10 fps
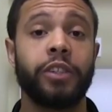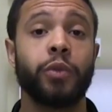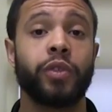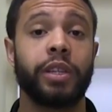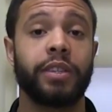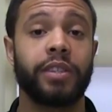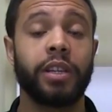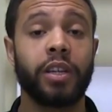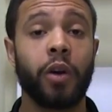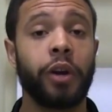is use a
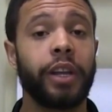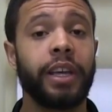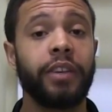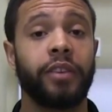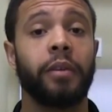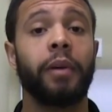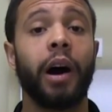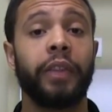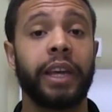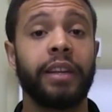silicone adhesive
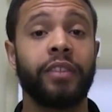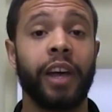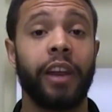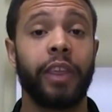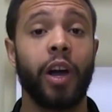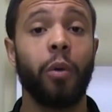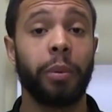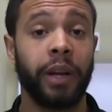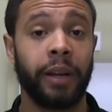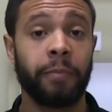on the inside of the
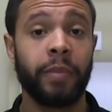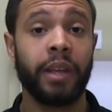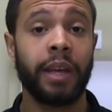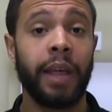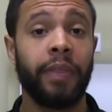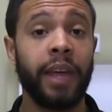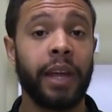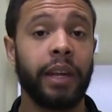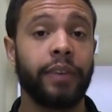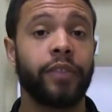opening and
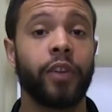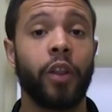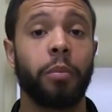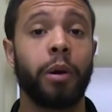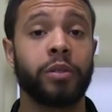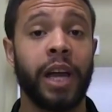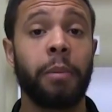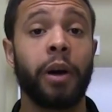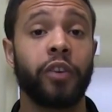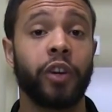then install the post
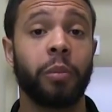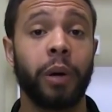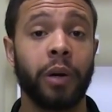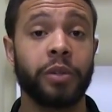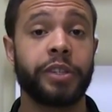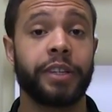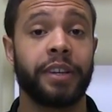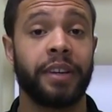cap onto your post.